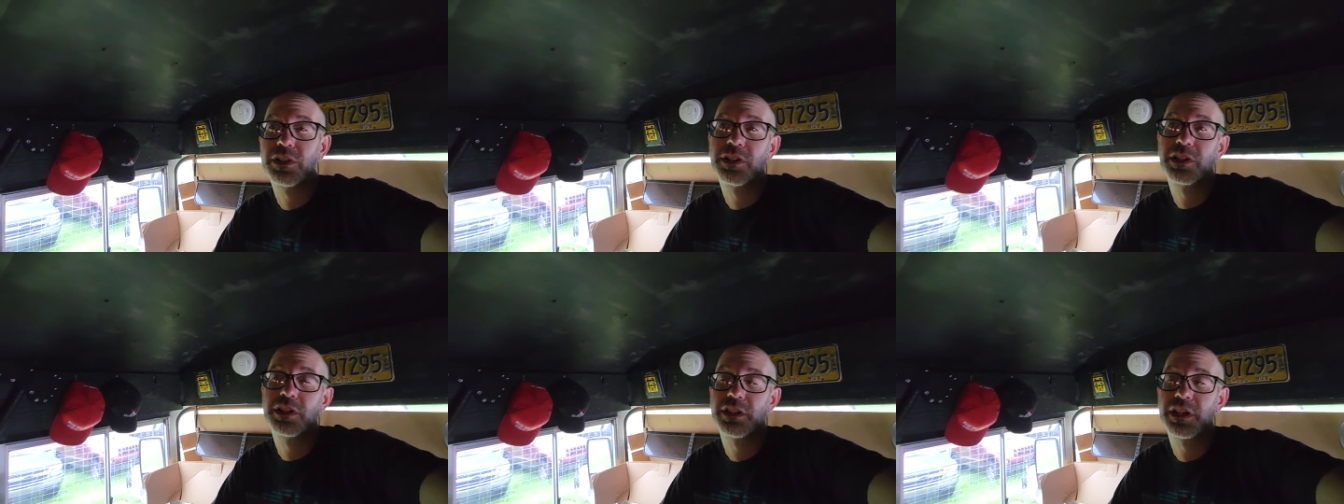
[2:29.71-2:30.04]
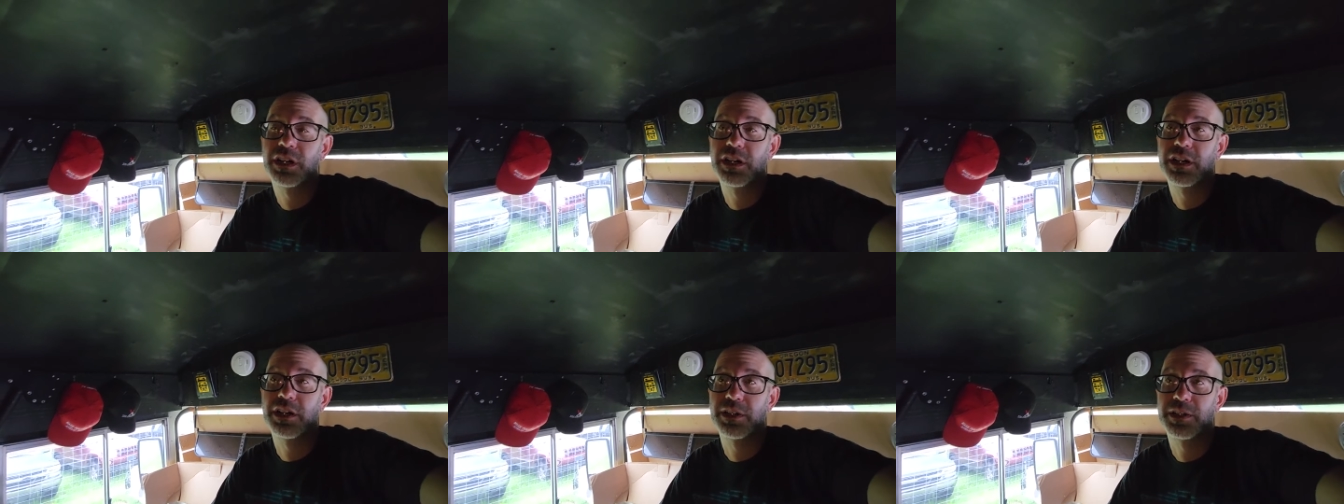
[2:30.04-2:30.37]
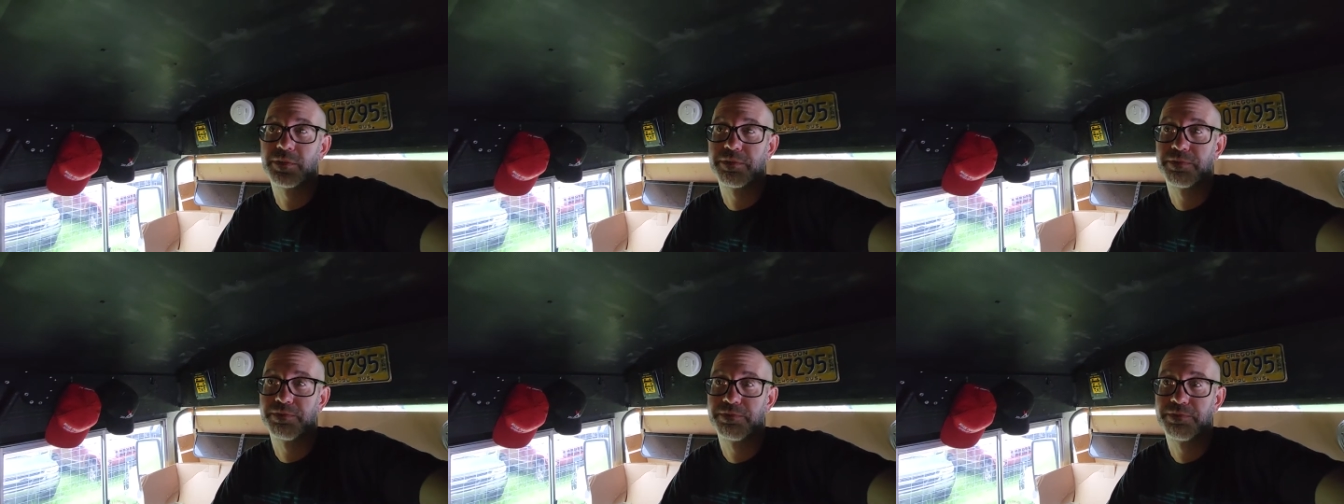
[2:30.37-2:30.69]

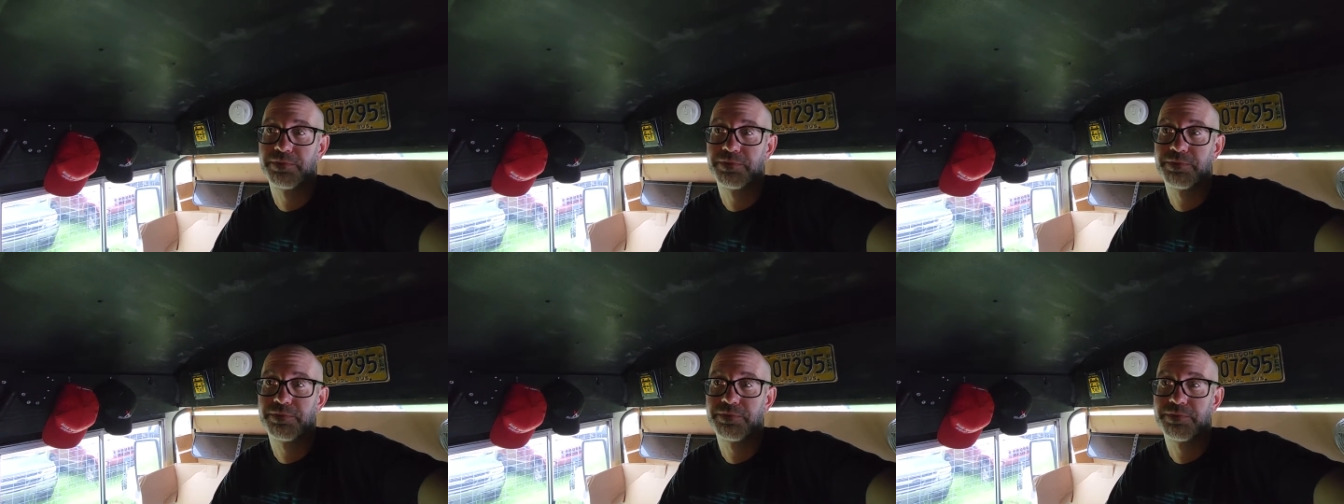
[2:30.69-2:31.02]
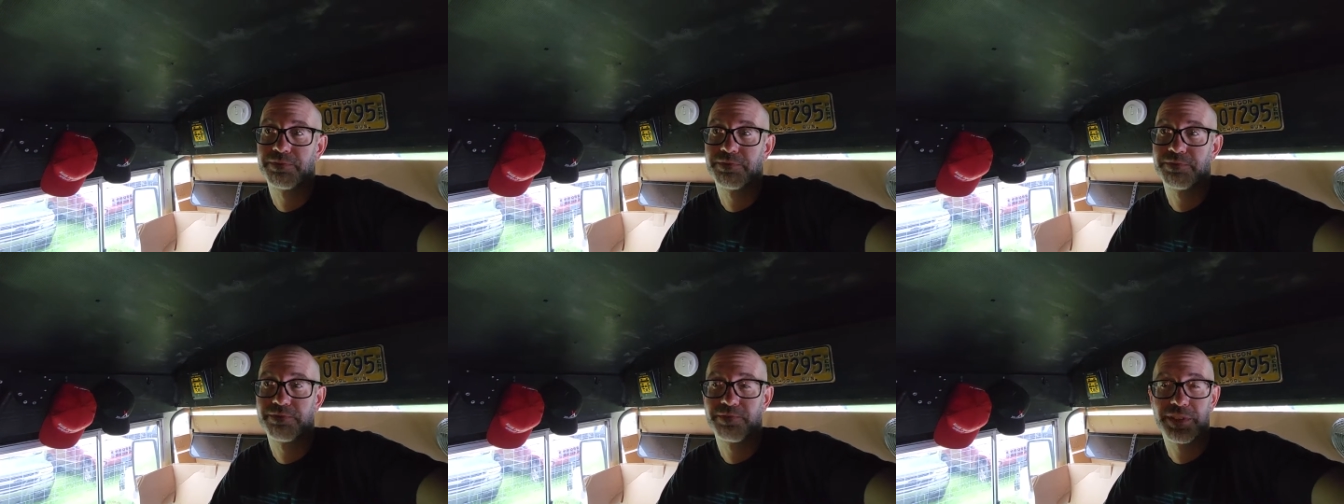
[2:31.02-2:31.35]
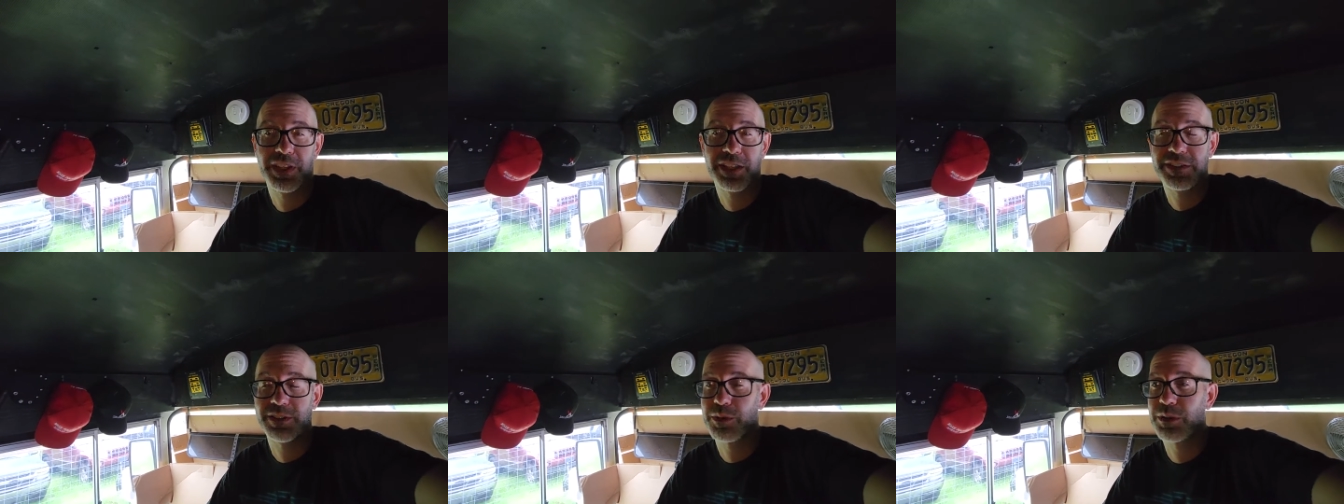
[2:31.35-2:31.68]

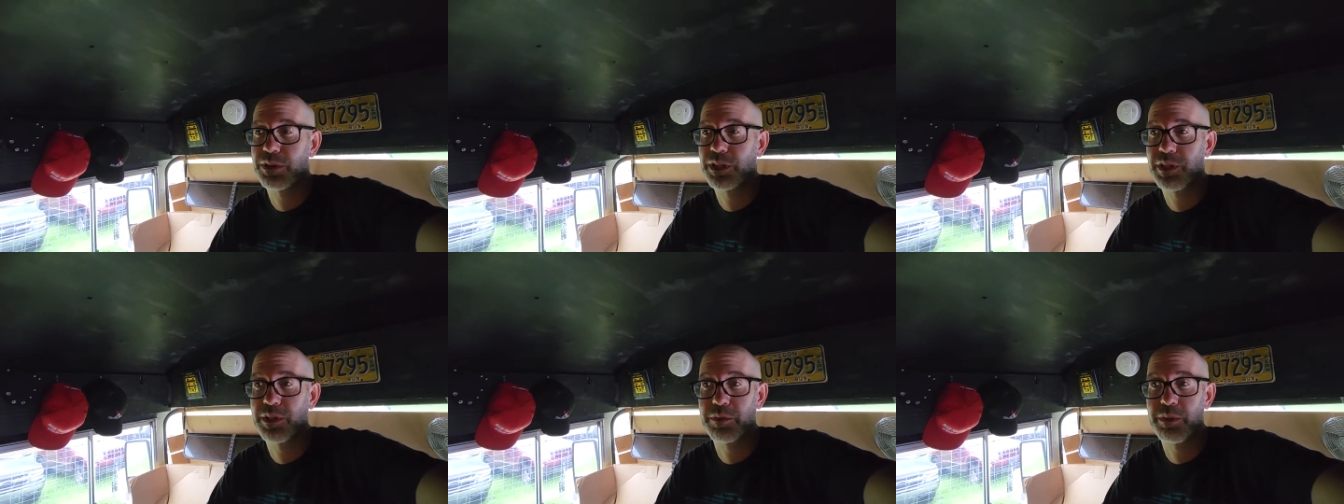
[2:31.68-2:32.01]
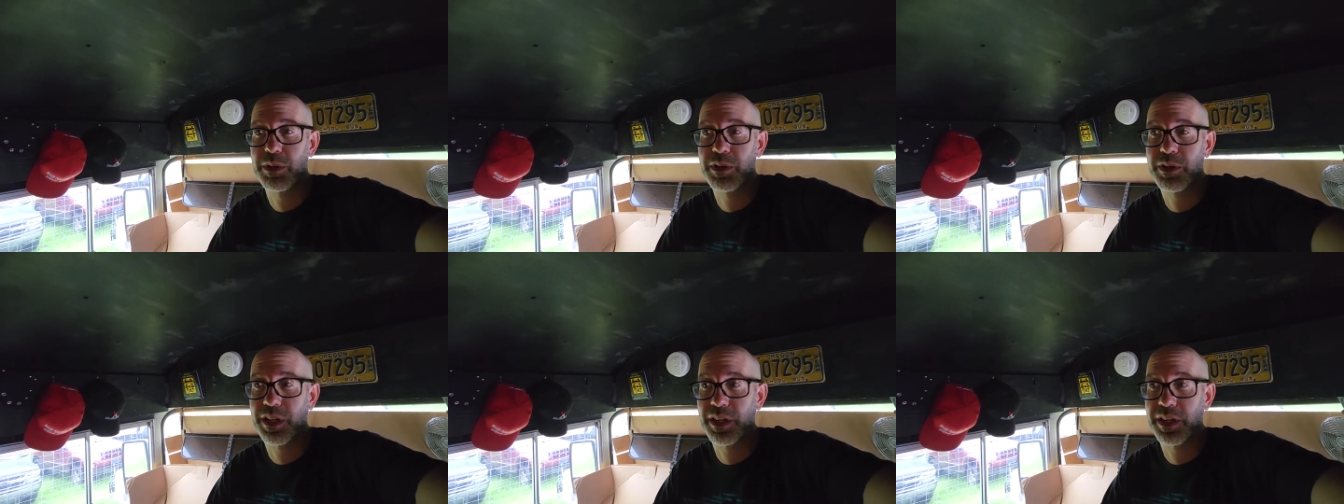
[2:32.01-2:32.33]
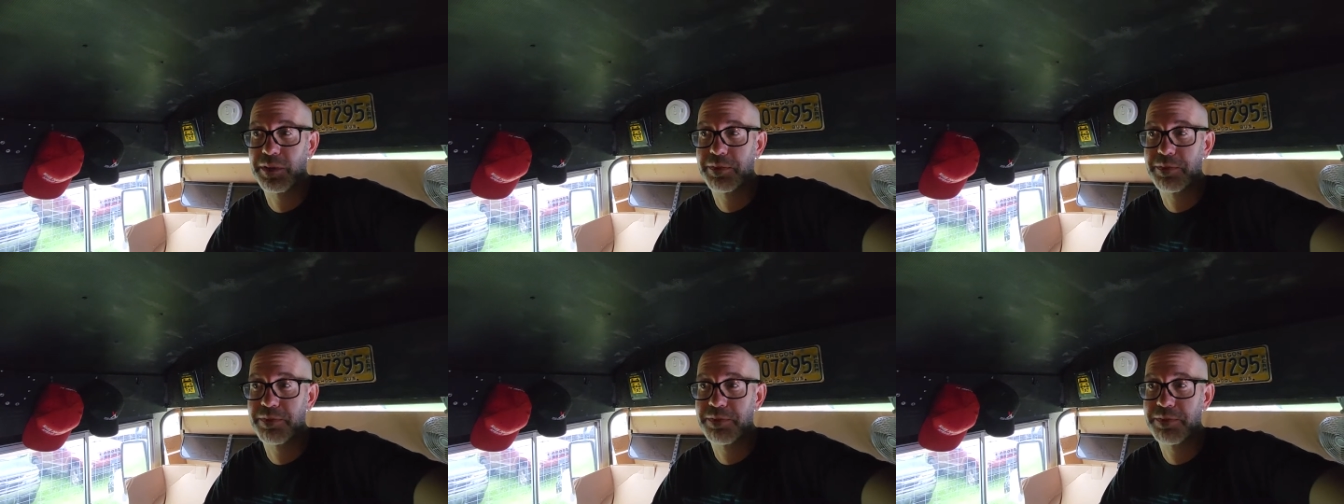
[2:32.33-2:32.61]
That's a whole other ball game.